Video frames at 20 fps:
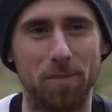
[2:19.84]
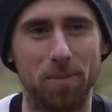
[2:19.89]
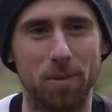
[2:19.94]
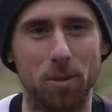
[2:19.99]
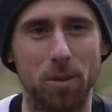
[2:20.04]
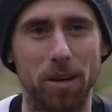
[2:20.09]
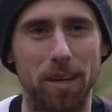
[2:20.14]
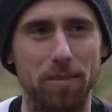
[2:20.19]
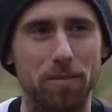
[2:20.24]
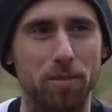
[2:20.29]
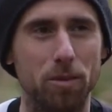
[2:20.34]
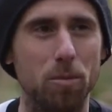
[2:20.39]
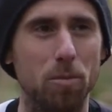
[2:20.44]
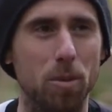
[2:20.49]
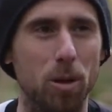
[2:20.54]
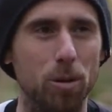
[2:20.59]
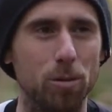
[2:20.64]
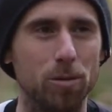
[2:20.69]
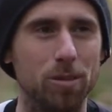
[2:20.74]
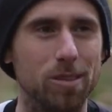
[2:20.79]
quite a few
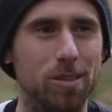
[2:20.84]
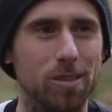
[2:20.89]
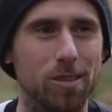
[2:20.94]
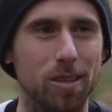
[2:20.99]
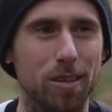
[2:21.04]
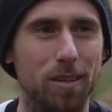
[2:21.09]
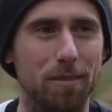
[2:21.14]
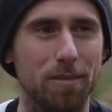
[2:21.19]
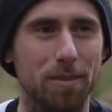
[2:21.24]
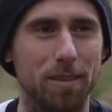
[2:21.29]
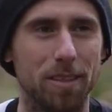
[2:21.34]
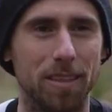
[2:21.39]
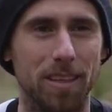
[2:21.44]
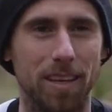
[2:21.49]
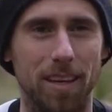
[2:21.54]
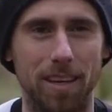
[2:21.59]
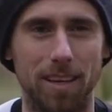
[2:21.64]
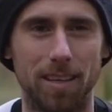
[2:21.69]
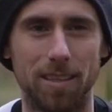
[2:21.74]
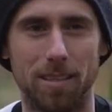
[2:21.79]
bones and stuff, and
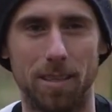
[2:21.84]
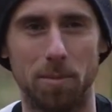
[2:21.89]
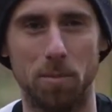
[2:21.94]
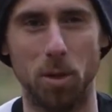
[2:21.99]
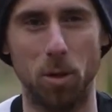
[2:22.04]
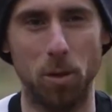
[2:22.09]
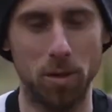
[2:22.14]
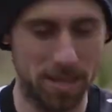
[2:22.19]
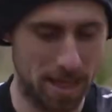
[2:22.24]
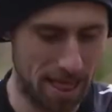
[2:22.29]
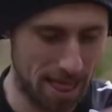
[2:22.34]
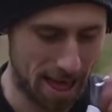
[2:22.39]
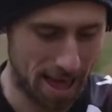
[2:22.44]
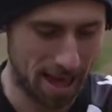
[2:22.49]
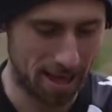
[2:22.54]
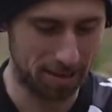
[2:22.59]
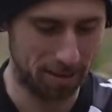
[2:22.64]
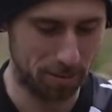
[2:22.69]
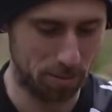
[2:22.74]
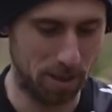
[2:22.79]
seem to always
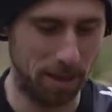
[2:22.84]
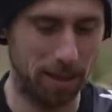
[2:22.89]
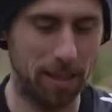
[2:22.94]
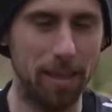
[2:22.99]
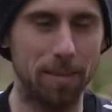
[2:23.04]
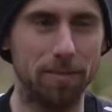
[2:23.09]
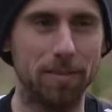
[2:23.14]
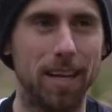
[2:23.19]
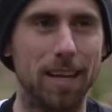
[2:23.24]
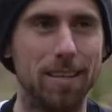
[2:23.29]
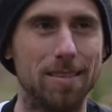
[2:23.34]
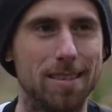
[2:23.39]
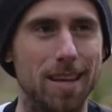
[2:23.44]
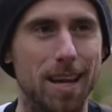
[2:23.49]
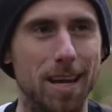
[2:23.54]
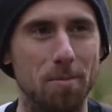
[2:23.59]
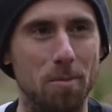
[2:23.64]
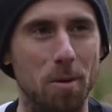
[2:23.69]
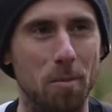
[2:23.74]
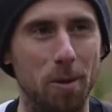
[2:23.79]
land on the left-hand
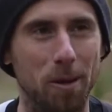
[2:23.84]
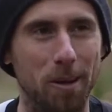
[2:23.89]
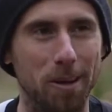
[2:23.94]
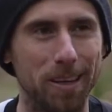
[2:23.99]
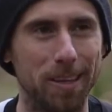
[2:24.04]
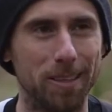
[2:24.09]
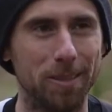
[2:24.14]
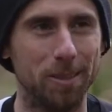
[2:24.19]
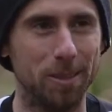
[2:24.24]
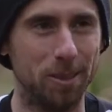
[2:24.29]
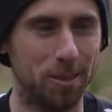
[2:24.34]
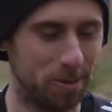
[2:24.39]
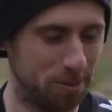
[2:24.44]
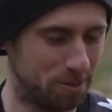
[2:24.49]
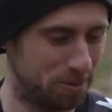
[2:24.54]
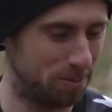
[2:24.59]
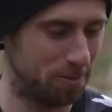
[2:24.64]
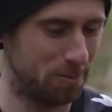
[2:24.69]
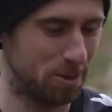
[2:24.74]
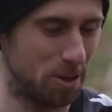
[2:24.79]
side of my body.
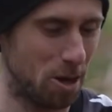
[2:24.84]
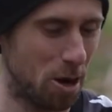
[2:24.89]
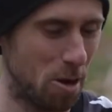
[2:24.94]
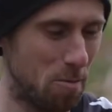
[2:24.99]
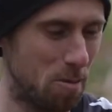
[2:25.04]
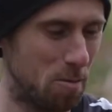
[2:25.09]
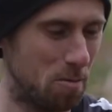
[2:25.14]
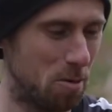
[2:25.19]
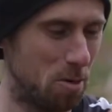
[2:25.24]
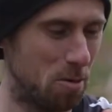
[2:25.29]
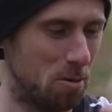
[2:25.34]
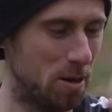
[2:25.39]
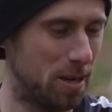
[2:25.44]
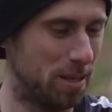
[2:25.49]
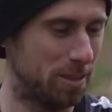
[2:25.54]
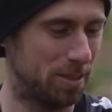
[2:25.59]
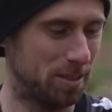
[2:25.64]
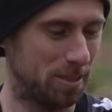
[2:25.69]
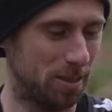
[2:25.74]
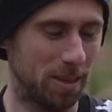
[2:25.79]
So starting with my
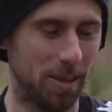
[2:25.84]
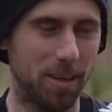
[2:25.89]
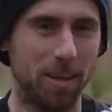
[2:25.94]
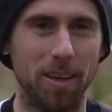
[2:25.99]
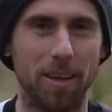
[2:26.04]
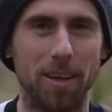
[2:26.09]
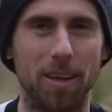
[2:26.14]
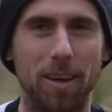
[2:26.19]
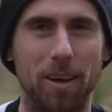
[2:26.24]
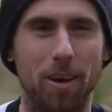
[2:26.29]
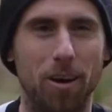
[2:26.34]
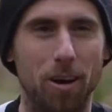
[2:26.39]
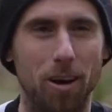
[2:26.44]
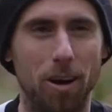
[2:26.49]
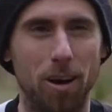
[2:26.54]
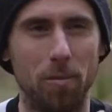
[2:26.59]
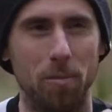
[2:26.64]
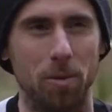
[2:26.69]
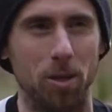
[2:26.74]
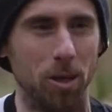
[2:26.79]
wrist,
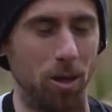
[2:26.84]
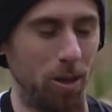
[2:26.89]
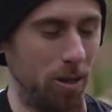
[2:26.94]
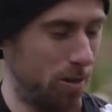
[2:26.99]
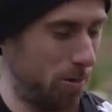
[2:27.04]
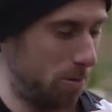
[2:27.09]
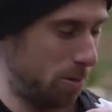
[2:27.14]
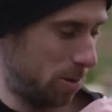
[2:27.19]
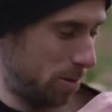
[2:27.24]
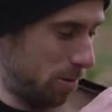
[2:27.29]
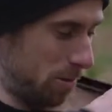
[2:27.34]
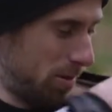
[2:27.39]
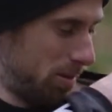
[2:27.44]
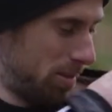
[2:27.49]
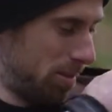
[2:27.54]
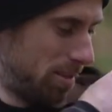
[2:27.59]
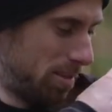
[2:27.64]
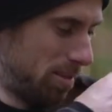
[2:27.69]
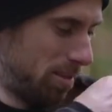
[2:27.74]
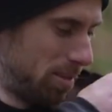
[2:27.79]
arm, collarbone.
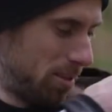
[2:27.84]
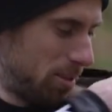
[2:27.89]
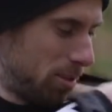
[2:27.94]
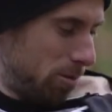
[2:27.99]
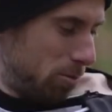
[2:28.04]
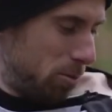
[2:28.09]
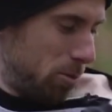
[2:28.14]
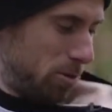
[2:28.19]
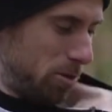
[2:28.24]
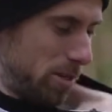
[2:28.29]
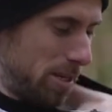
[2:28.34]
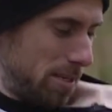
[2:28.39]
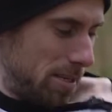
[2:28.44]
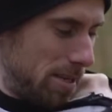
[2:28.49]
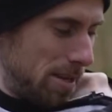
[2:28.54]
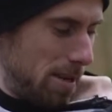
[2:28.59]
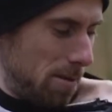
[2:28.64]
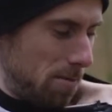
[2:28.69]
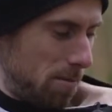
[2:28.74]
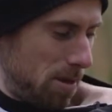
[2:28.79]
Collarbone tries
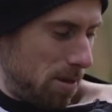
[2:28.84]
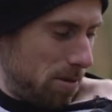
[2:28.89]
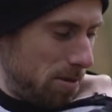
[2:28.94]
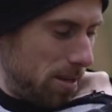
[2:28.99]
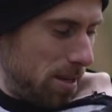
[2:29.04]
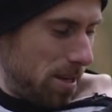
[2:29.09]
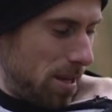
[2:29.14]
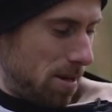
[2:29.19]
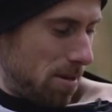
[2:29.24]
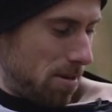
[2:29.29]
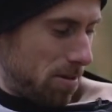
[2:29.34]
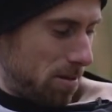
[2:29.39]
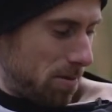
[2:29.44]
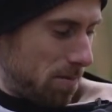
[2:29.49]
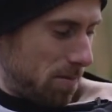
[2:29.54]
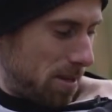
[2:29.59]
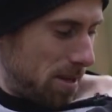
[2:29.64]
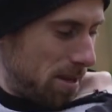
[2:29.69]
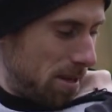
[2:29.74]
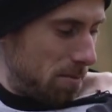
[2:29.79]
to hit me on the ear
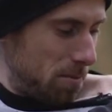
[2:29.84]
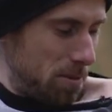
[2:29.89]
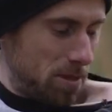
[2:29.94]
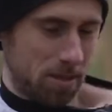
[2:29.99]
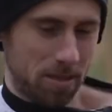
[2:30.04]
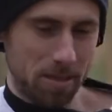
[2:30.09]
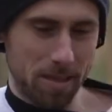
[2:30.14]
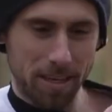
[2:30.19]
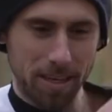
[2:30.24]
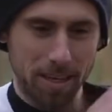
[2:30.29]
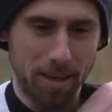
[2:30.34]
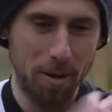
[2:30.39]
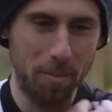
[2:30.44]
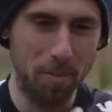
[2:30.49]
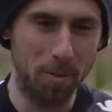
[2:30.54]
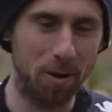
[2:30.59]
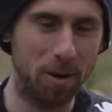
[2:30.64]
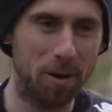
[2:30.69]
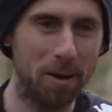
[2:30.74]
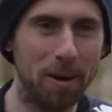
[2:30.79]
sometimes, sticking
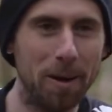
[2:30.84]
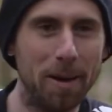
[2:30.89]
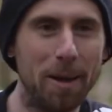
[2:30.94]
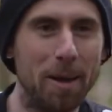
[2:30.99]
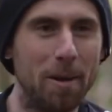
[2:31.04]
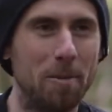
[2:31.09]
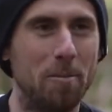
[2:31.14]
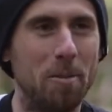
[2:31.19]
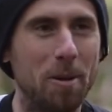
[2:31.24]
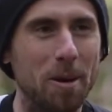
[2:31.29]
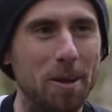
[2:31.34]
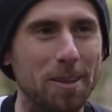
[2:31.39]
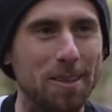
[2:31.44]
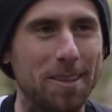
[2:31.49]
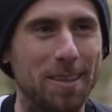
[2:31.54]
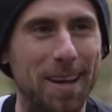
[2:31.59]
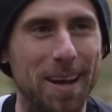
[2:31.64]
up there. But